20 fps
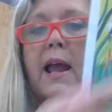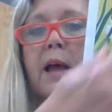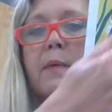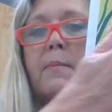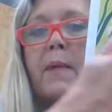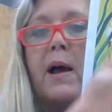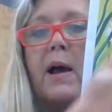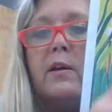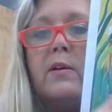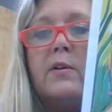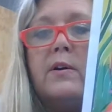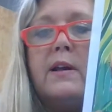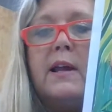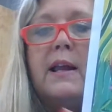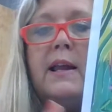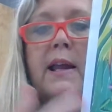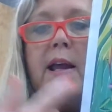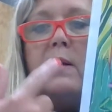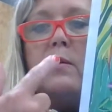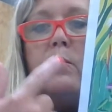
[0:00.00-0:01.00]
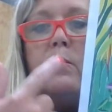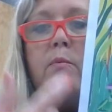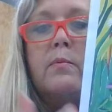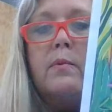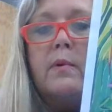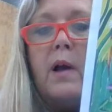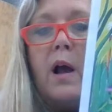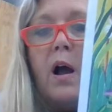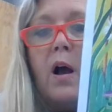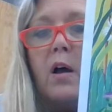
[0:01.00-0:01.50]
And by looking at
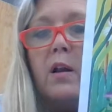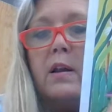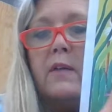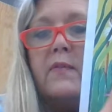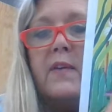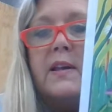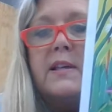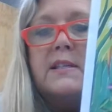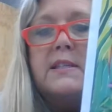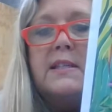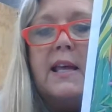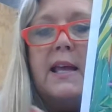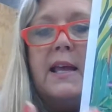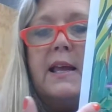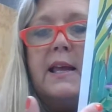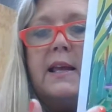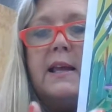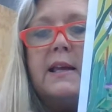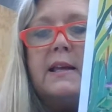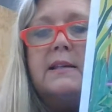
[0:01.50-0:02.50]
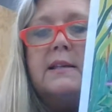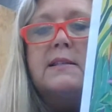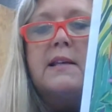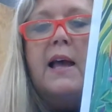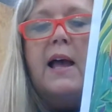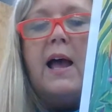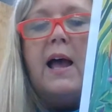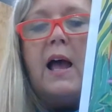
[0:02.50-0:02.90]
all of these things,